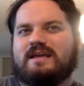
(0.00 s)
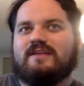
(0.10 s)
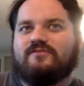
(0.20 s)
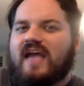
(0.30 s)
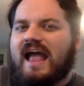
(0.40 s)

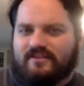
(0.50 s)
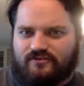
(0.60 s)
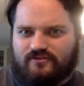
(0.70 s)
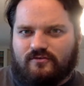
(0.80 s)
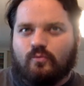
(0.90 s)

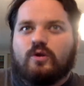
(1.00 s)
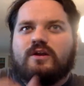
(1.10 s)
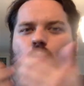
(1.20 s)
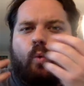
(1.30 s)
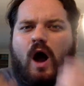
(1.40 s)
intense. We're
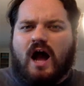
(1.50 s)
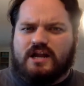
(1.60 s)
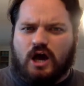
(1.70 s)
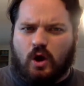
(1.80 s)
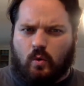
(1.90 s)
in
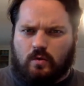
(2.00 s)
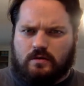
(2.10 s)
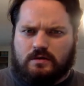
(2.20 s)
Wano.